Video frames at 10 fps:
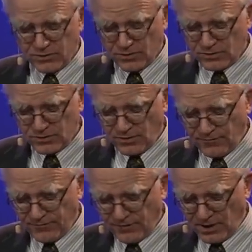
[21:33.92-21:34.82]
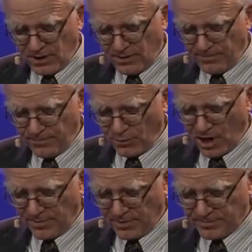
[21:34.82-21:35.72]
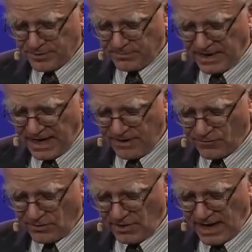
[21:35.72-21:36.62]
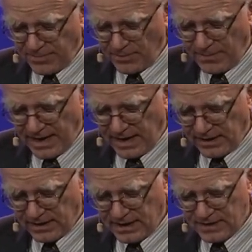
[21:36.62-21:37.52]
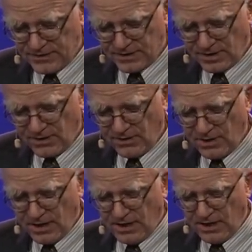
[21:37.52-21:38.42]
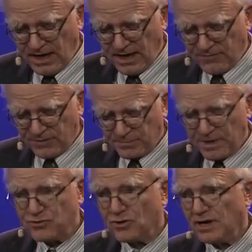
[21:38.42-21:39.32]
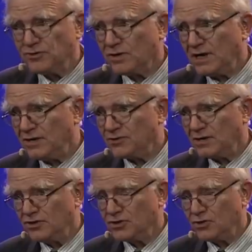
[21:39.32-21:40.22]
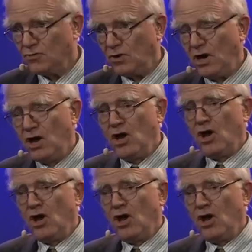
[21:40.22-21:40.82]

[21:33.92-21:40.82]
sorts of problems, behavioral abnormalities, need for special education in school,